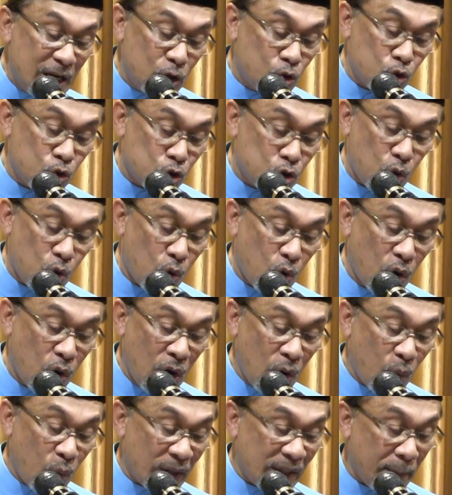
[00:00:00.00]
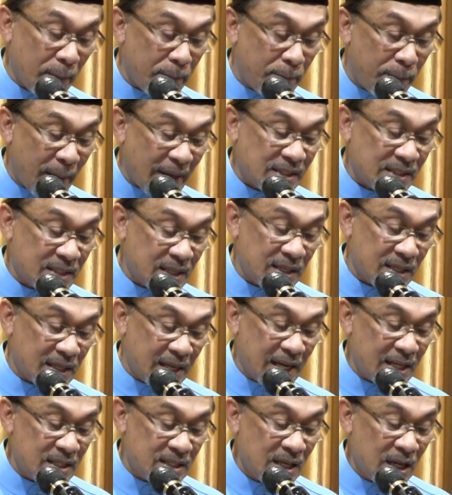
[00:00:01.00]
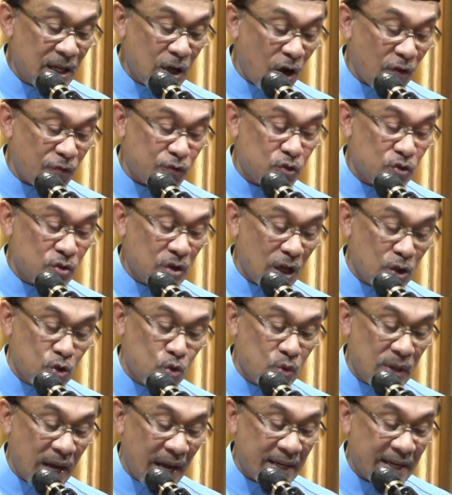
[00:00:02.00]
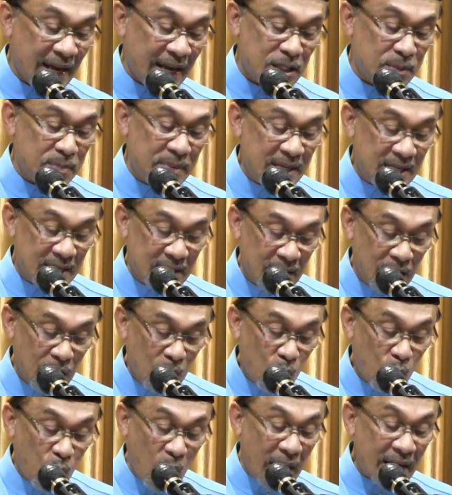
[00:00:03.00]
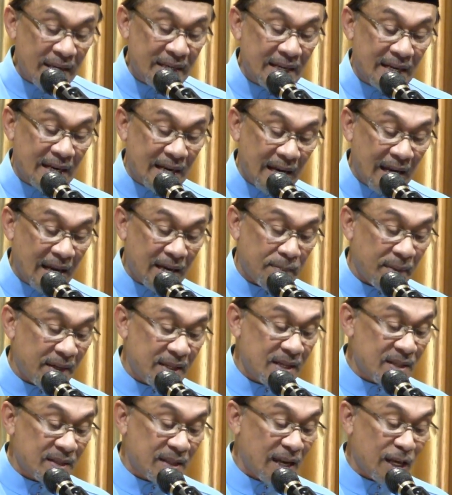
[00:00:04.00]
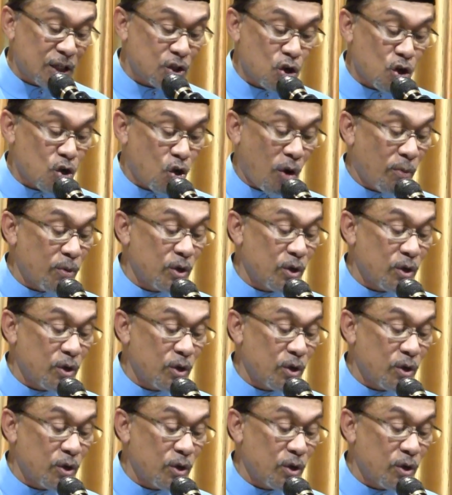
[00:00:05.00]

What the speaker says: wheel to show what the basket case of Sudan has been, one declared by the international